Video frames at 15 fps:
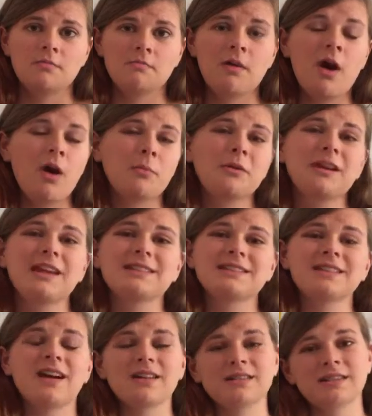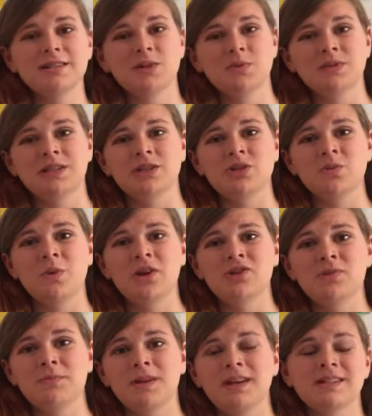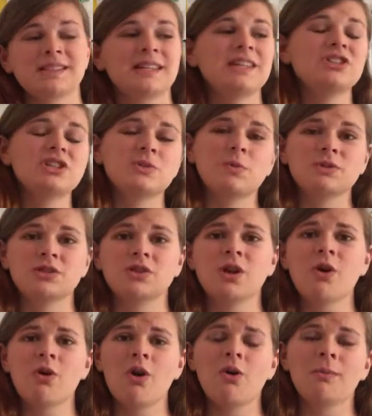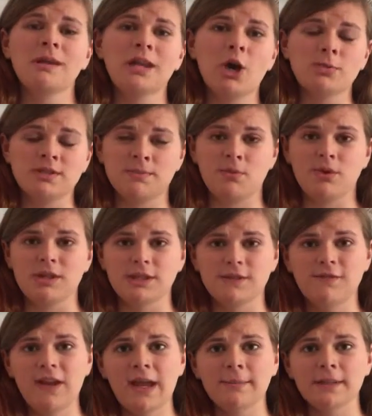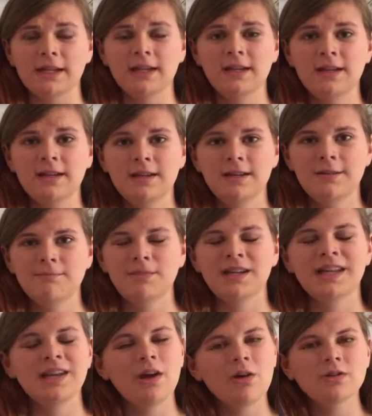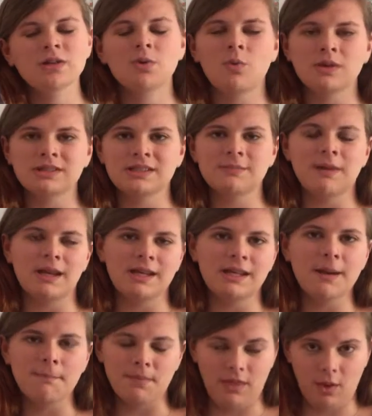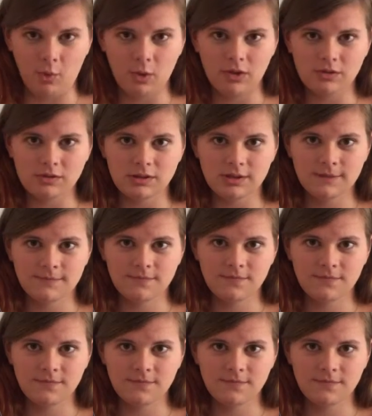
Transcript: Palmer gets sucked into a situation because he just wants to go home and help support his family, but he also wants to make it up in the world.